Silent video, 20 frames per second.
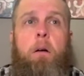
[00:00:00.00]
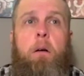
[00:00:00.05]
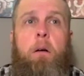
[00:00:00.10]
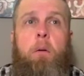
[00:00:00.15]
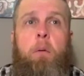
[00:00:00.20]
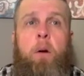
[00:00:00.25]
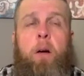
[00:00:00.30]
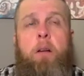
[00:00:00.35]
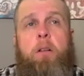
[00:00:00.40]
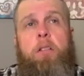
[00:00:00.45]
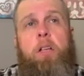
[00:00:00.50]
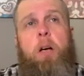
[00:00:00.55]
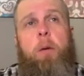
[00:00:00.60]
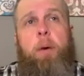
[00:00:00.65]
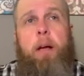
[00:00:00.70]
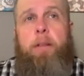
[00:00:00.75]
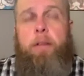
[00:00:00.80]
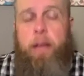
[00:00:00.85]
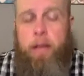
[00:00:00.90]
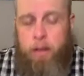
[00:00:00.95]
we're going to talk
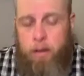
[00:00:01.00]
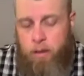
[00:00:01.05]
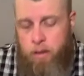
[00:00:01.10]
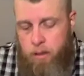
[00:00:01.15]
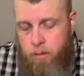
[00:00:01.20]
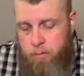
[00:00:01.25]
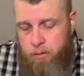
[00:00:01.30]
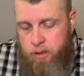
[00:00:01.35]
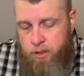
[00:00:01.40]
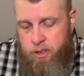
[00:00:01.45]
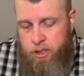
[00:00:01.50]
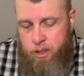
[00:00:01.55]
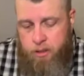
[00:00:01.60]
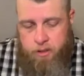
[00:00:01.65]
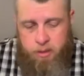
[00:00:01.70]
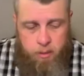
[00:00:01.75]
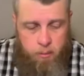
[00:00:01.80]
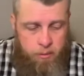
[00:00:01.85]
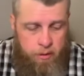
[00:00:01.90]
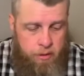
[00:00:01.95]
about that. I'm going to share
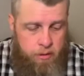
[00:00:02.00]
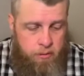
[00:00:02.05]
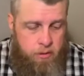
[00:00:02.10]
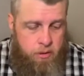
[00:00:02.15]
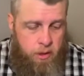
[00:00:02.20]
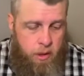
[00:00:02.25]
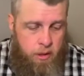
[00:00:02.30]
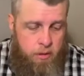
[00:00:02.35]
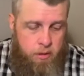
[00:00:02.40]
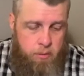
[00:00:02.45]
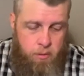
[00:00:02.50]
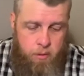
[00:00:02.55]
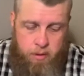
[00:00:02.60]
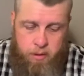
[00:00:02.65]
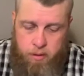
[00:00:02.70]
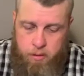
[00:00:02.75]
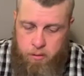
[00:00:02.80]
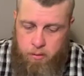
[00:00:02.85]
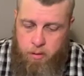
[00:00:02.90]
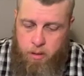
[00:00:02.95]
some of those thoughts with
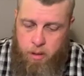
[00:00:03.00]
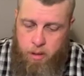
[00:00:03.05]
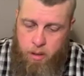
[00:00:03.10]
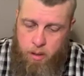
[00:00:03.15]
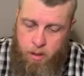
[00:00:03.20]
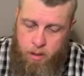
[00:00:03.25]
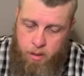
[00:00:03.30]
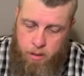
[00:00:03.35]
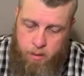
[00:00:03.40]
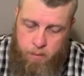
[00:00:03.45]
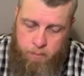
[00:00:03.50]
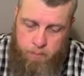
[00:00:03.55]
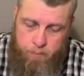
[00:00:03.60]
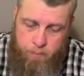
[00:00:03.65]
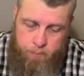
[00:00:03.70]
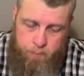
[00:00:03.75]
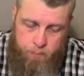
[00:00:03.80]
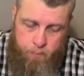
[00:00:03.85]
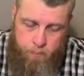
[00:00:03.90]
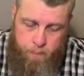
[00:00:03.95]
you.
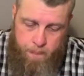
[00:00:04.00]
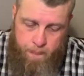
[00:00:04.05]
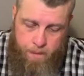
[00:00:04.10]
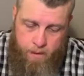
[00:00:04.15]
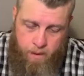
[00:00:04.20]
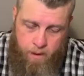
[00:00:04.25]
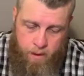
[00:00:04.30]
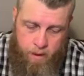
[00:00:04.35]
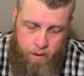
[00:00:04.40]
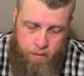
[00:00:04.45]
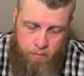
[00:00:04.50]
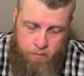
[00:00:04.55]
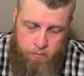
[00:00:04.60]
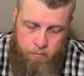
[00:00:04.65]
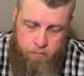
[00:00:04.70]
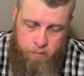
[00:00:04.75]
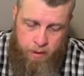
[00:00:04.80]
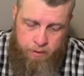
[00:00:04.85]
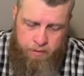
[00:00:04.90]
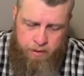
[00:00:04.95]
I
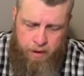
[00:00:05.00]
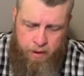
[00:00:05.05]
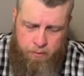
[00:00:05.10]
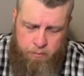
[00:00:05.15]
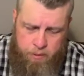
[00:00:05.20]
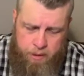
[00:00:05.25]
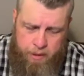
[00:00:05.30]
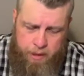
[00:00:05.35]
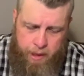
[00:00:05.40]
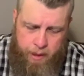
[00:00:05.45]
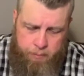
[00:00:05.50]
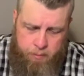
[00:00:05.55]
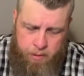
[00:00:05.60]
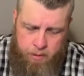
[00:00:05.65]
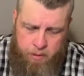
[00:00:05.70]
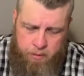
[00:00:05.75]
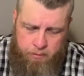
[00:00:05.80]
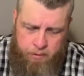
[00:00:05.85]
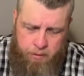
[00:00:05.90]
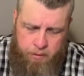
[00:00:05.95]
think I recapped
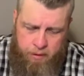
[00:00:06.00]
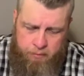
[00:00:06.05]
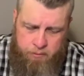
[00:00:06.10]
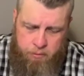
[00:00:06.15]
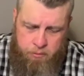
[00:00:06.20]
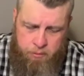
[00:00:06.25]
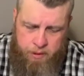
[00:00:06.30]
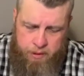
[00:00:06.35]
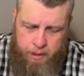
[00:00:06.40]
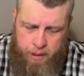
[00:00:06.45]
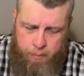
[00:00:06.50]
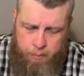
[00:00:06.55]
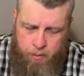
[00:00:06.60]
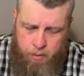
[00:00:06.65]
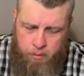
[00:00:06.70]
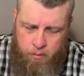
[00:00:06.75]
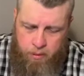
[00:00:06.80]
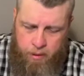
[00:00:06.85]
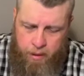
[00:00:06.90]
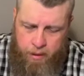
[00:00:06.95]
enough. I don't have to recap a
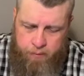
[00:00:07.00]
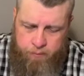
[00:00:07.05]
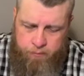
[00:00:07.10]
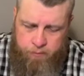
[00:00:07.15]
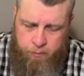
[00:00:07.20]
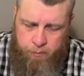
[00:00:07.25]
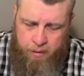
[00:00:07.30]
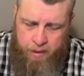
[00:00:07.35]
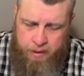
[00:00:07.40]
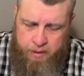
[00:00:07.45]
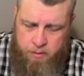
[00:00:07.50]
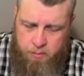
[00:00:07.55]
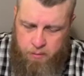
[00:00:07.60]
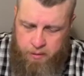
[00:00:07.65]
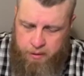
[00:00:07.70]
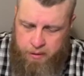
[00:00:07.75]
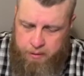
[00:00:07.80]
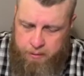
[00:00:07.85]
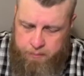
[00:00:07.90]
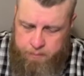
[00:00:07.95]
whole lot from last
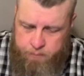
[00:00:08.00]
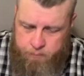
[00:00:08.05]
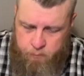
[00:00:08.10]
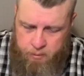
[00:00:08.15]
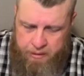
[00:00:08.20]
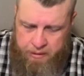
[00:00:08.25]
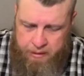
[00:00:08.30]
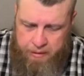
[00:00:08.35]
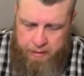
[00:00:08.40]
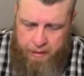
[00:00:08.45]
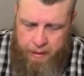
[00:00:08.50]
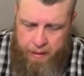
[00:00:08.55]
week. We did